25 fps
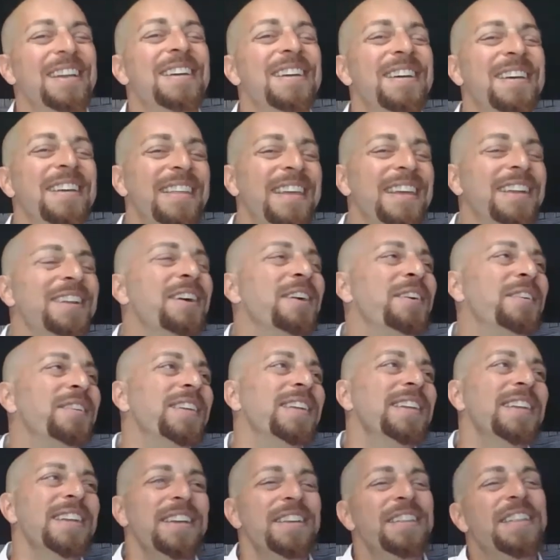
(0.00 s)
no, they know
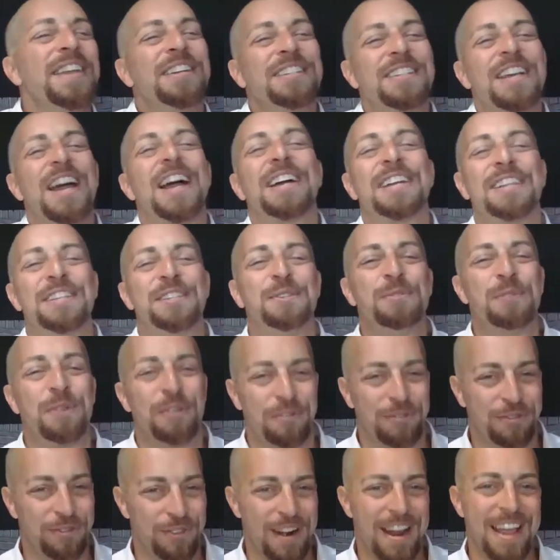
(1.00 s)
they're talking to
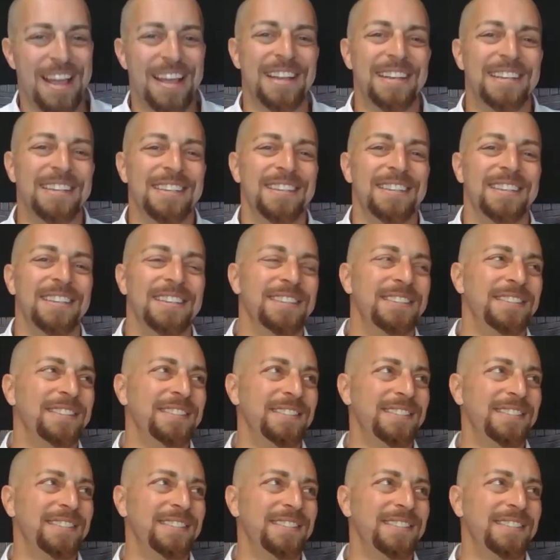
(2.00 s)
a friend.